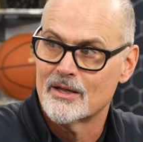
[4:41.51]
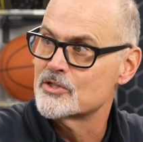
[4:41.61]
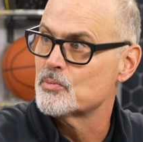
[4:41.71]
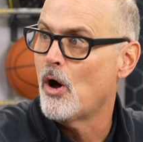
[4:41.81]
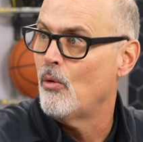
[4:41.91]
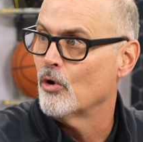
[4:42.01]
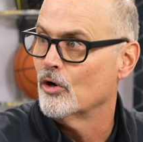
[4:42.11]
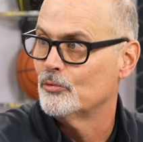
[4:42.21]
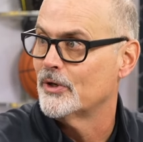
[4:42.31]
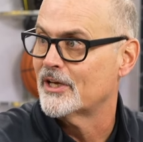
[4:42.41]
small
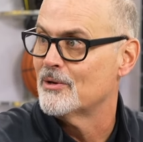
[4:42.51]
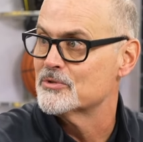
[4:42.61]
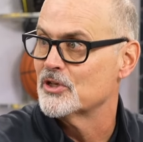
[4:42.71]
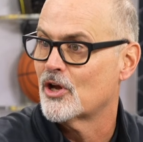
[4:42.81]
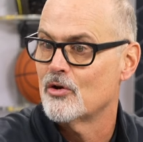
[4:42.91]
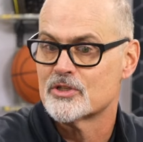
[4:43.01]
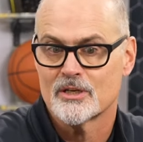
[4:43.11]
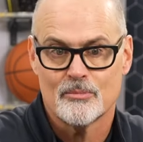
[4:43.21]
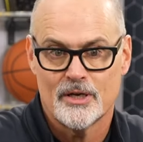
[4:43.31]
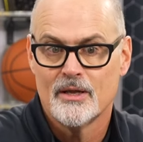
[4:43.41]
world when it comes to
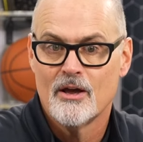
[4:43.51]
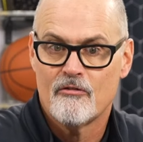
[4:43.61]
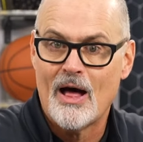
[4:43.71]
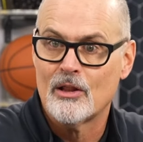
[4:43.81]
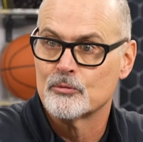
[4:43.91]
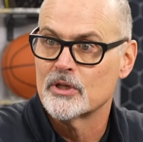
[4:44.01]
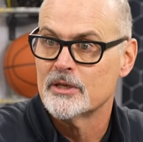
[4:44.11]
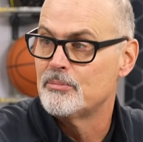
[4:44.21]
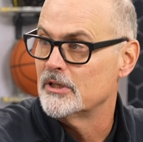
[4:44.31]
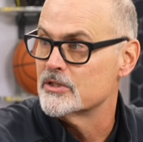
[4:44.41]
coaching, but followed
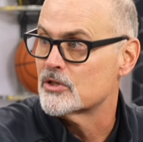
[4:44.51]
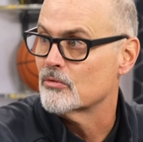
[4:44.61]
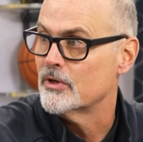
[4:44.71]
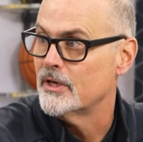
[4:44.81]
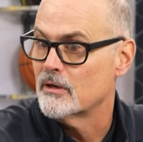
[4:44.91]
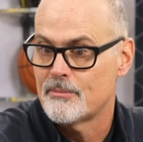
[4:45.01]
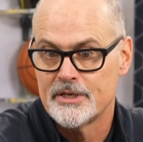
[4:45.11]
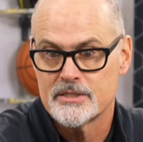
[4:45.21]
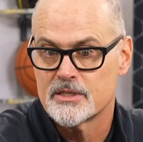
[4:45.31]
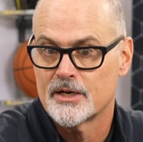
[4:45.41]
really Billy's career. I mean,
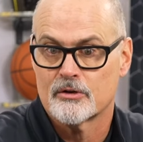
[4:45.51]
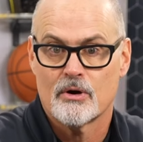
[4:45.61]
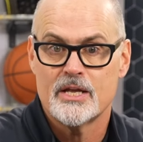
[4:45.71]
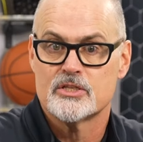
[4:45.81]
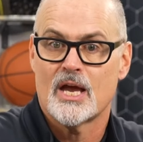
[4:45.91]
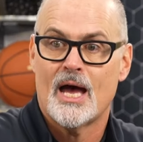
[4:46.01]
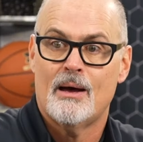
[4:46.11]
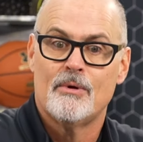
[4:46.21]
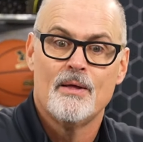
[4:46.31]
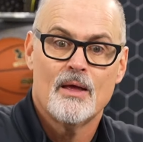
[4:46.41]
mean, he's done a great
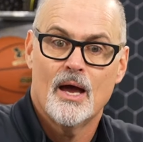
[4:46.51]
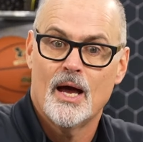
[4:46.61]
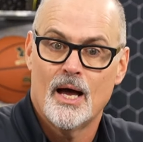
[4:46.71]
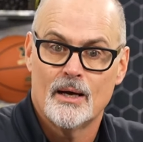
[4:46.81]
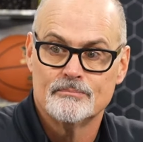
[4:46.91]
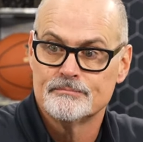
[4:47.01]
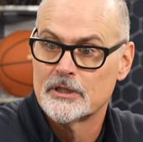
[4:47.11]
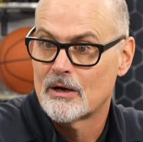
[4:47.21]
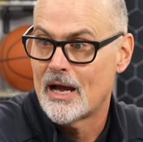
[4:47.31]
job. Um, uh, know,